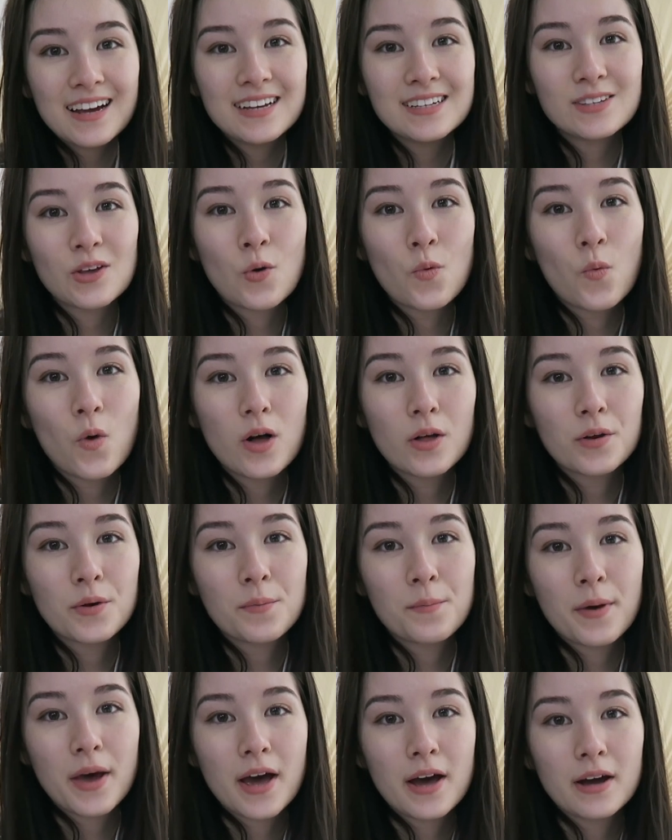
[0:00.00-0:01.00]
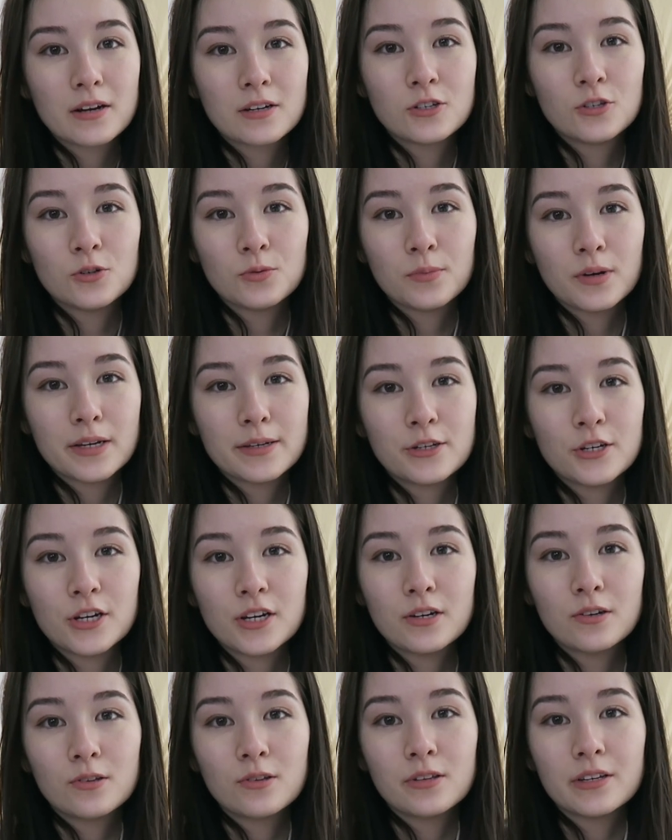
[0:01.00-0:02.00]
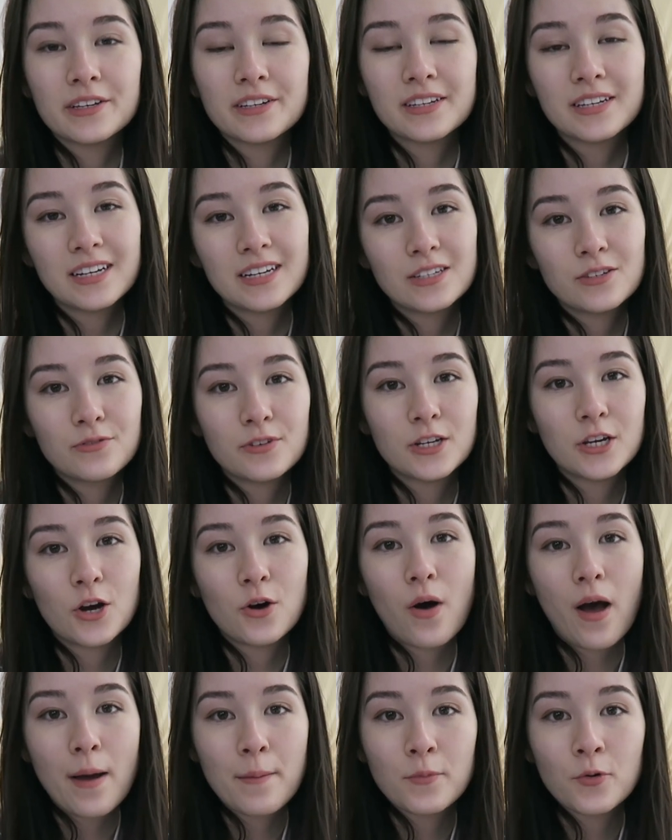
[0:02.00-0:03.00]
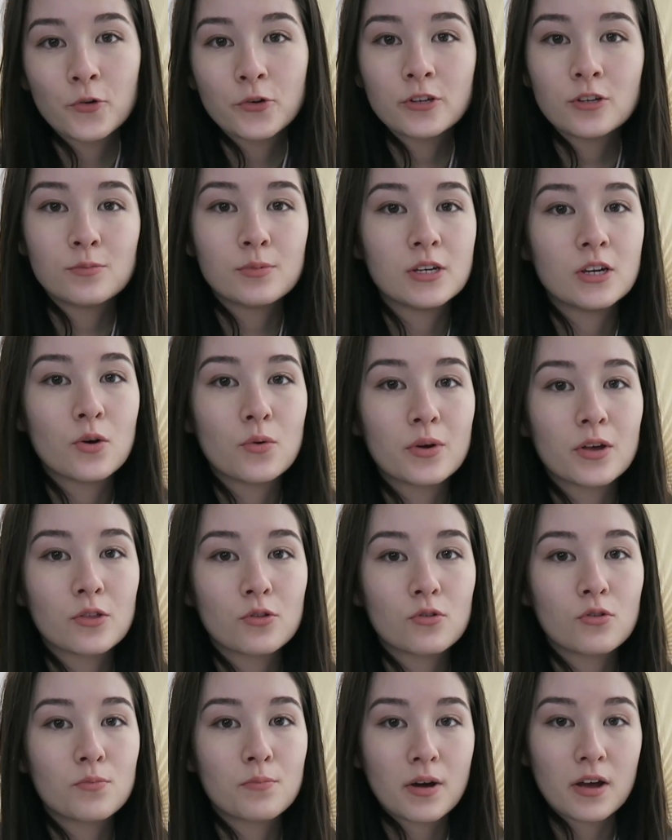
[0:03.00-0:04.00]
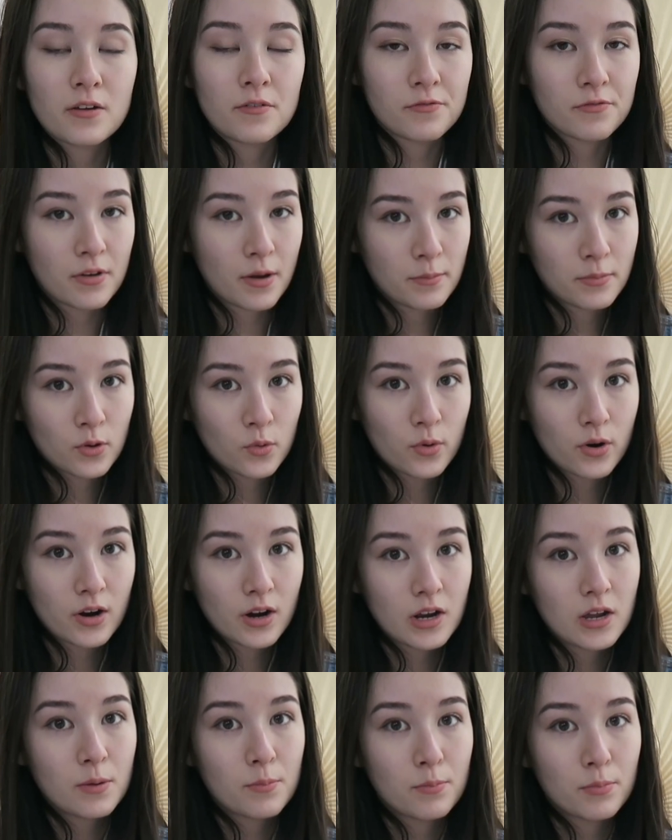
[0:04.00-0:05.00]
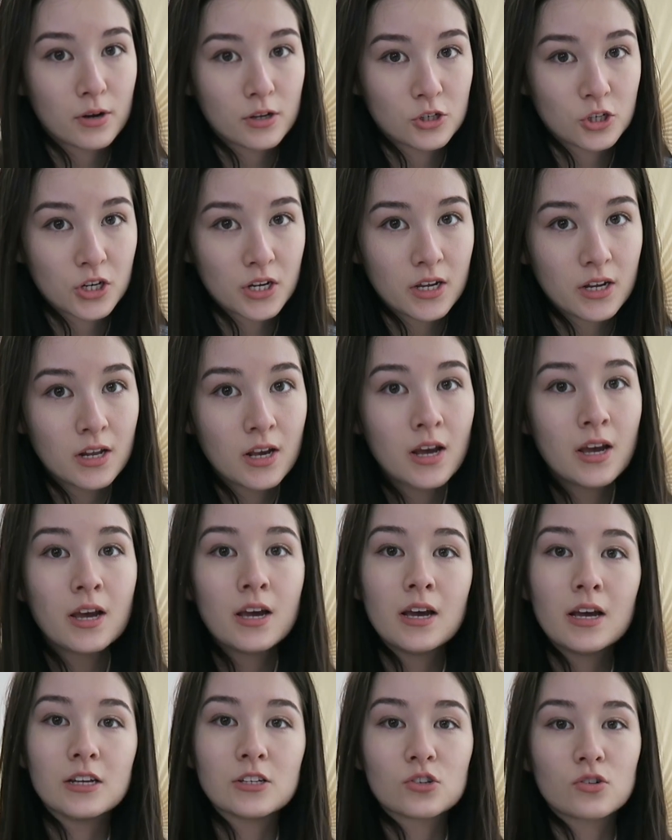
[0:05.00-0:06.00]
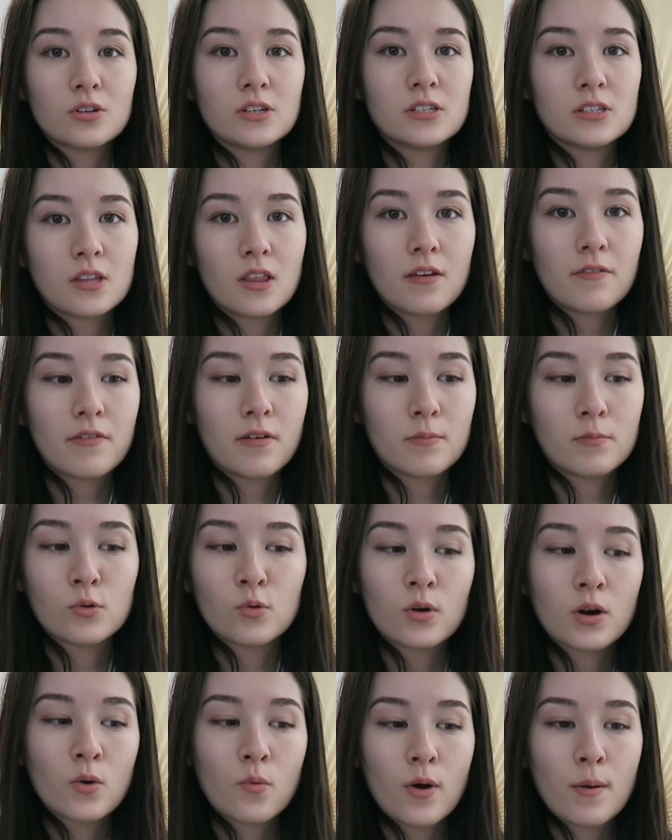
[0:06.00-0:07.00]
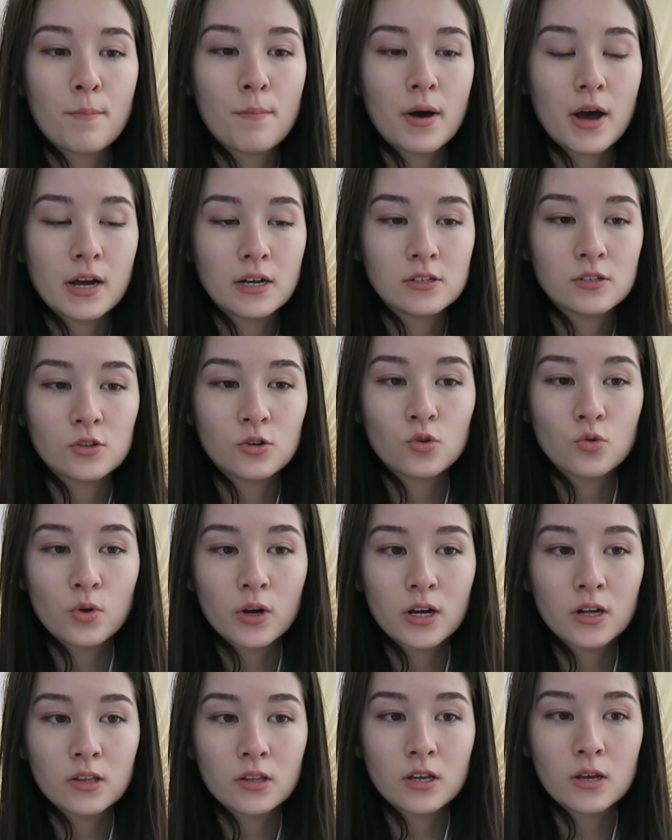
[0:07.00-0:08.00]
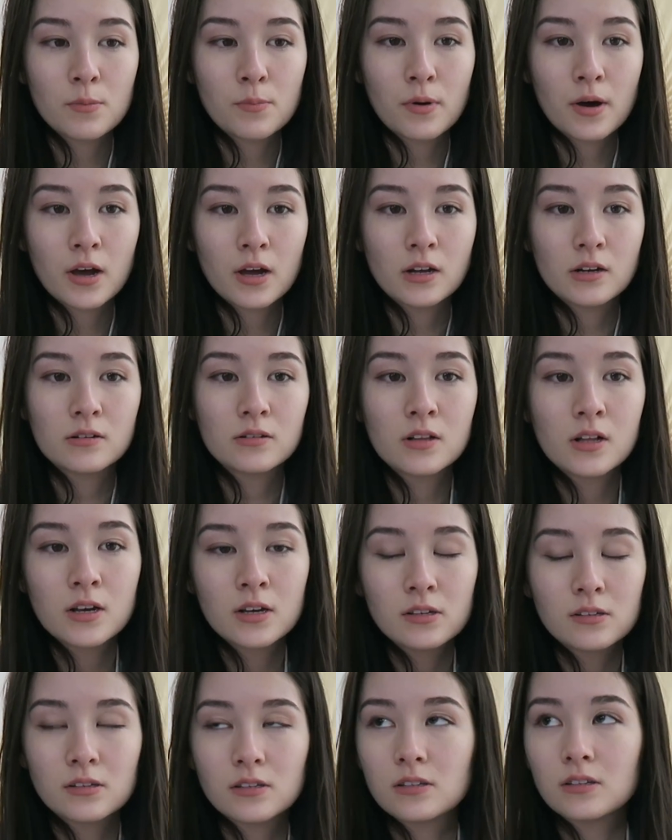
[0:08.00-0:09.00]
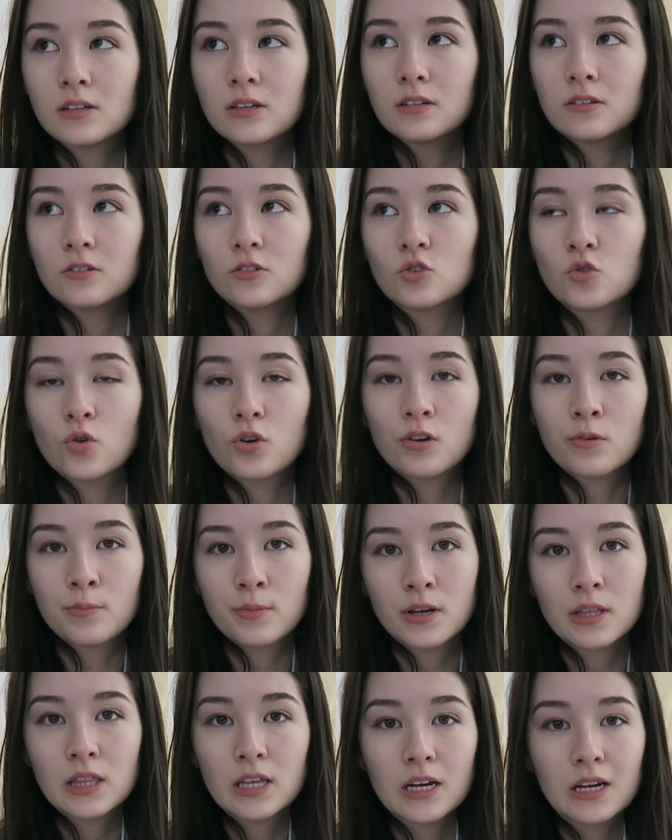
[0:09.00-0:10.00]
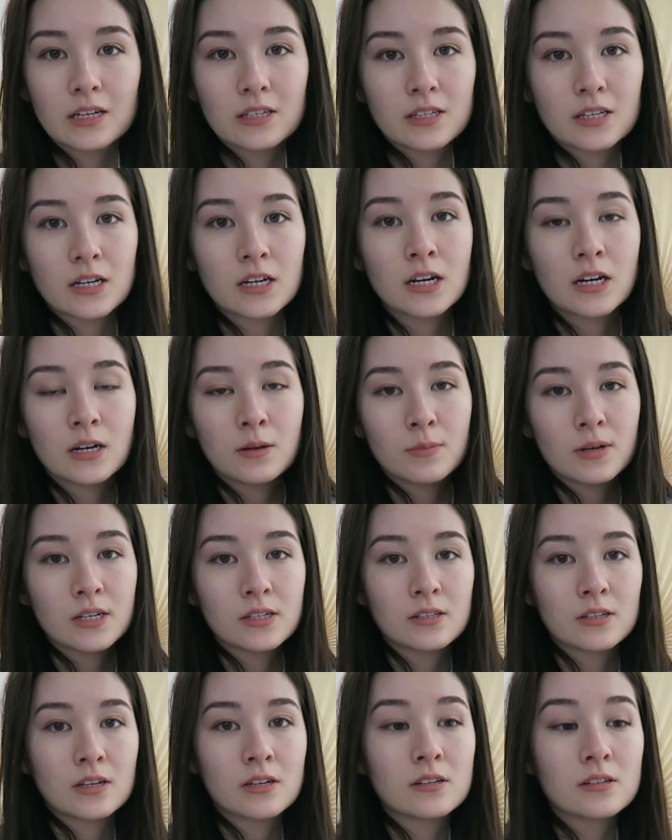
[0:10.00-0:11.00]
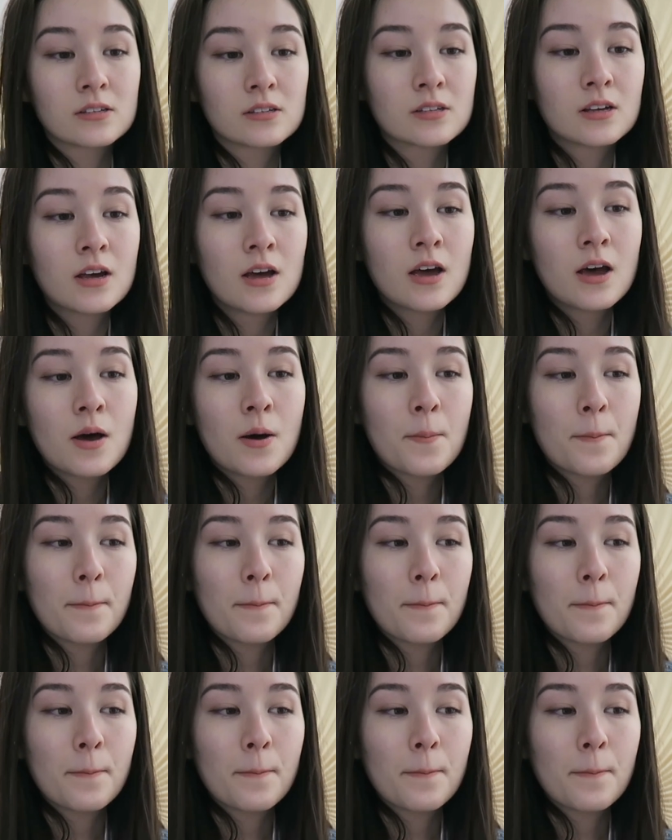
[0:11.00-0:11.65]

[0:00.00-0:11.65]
Hey guys, welcome back to my channel. In today's video, I'm going to be going through my February budget. It's crazy that February went by so quickly, but since it is a shorter month, I guess that kind of makes sense.